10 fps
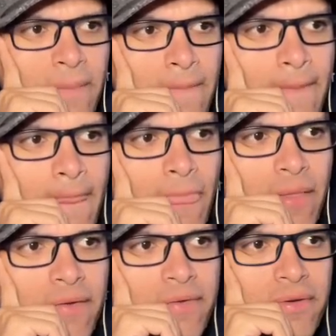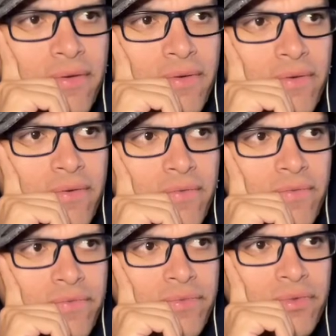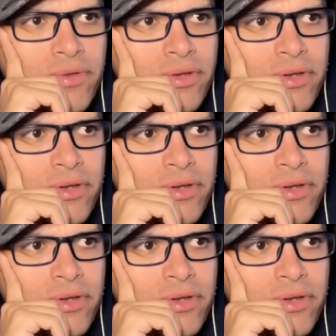(silence)